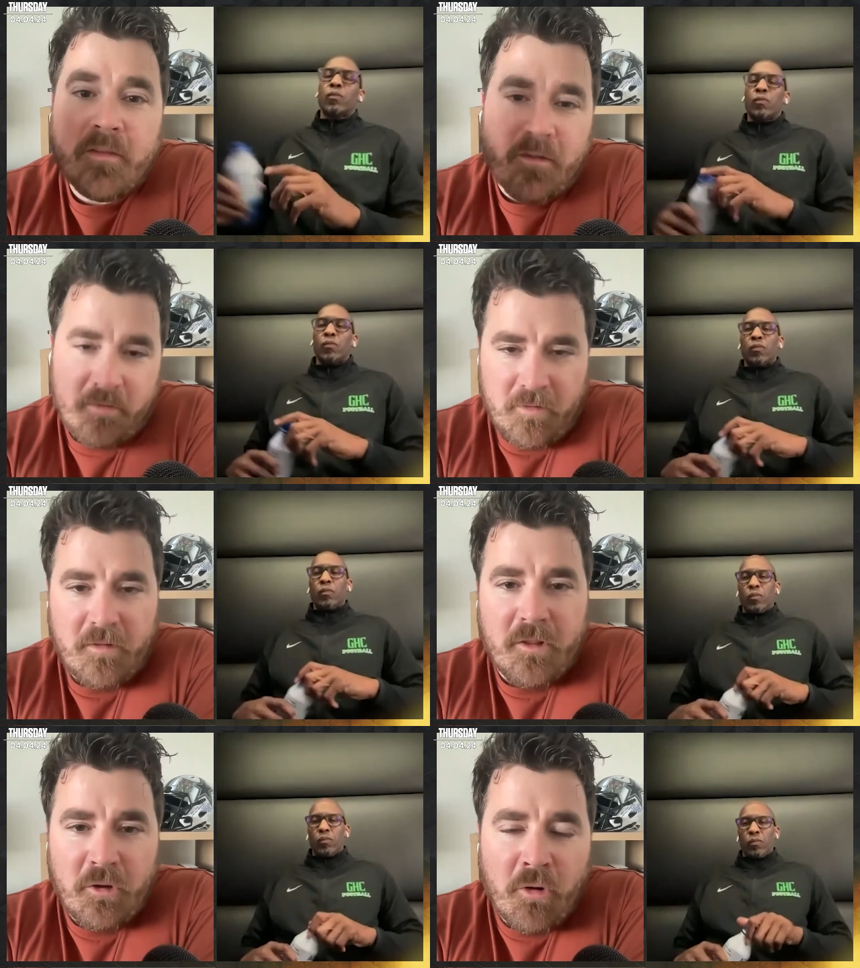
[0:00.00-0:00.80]

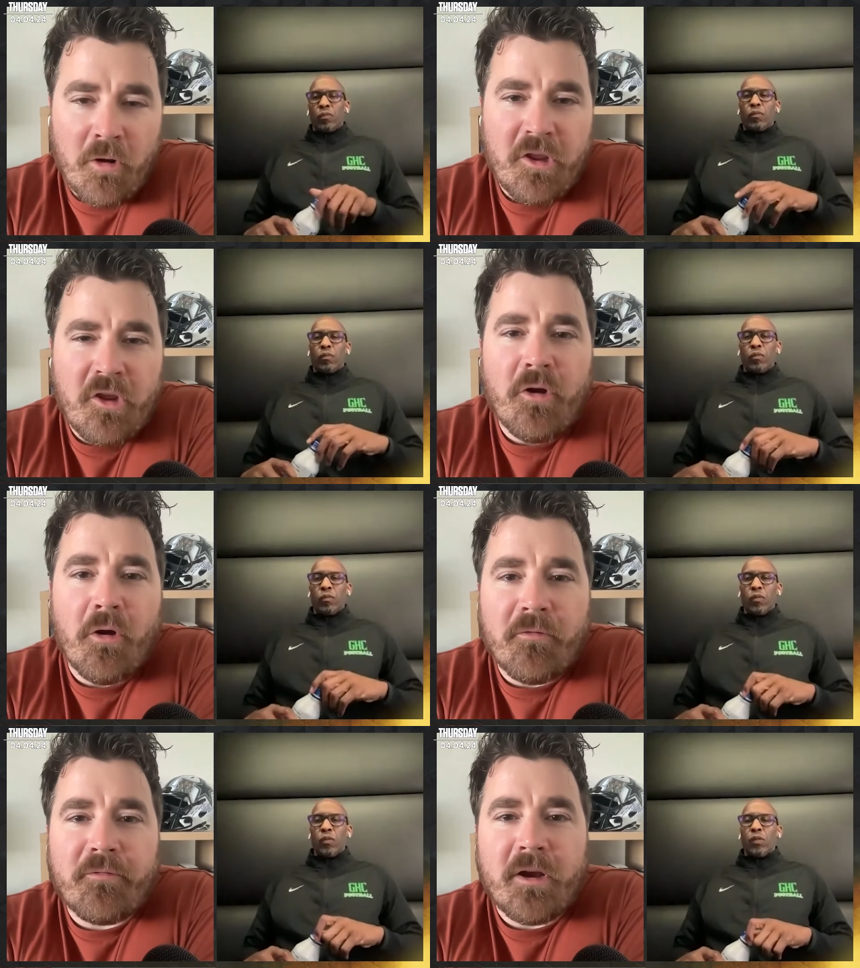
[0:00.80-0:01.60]
Speaker 1: Mm-hmm. You know
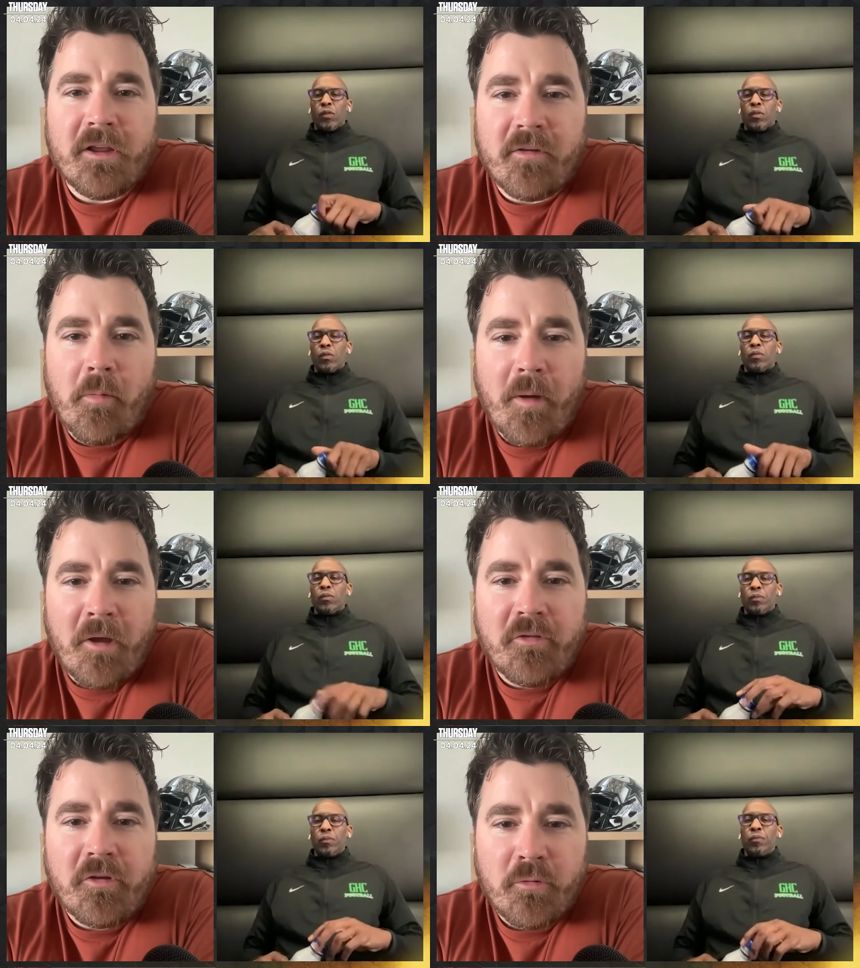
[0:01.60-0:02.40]
the phrase I'm about
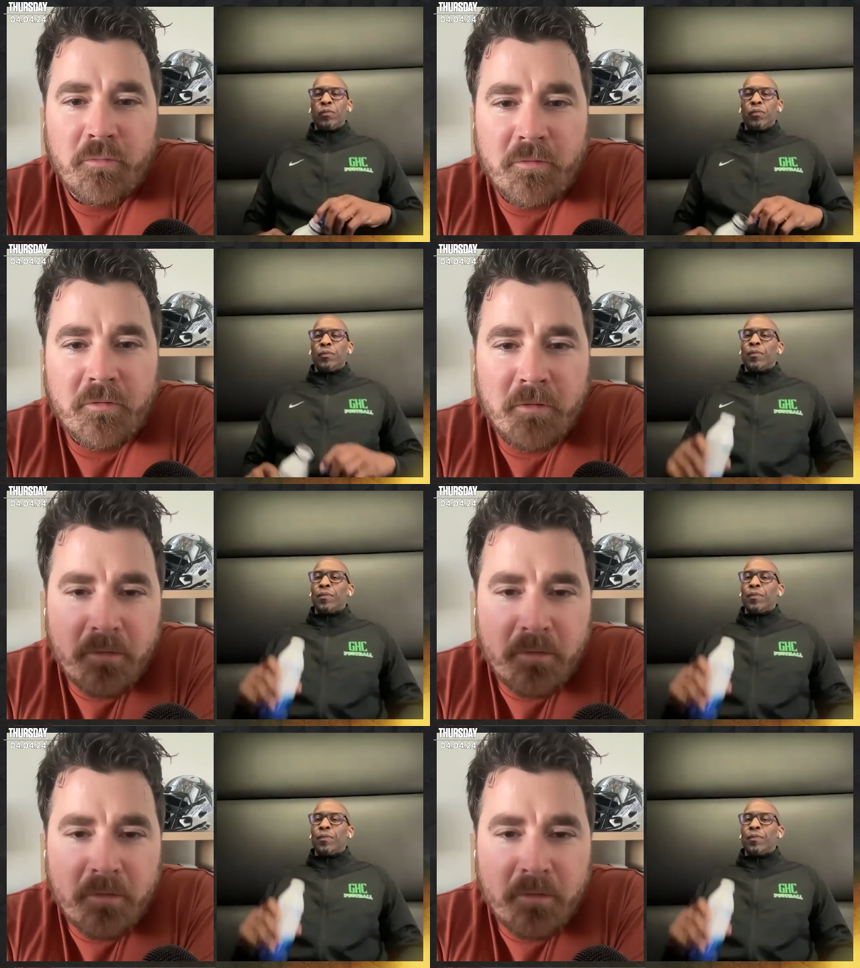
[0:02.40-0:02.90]
to use.